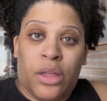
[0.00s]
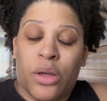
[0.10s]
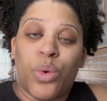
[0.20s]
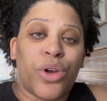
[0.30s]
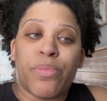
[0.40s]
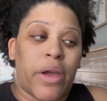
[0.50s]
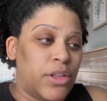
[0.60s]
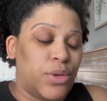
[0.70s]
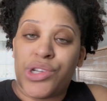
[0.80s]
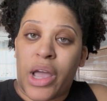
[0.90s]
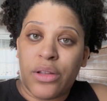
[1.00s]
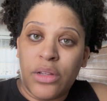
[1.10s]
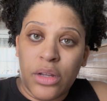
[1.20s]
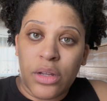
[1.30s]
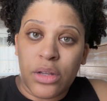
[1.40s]
Who are you married to? A child?
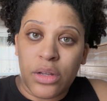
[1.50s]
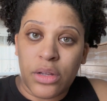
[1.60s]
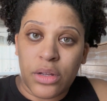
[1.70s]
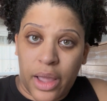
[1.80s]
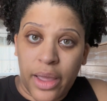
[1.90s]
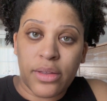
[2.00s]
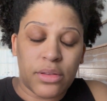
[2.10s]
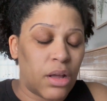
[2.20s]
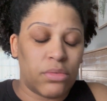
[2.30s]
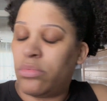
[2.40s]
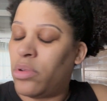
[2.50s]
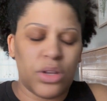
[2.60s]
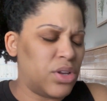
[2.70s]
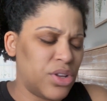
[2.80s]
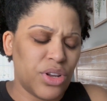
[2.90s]
Okay? No. I
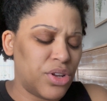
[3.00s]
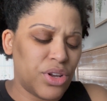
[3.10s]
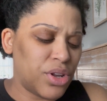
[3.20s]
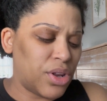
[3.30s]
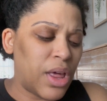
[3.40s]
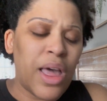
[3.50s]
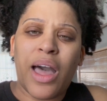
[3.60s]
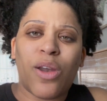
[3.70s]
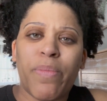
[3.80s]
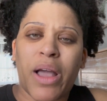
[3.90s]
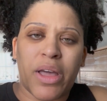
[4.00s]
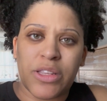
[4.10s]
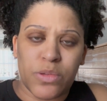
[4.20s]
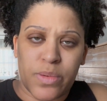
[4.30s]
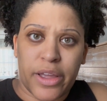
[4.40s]
don't pack my
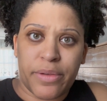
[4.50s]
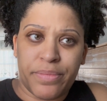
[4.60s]
husband's bag.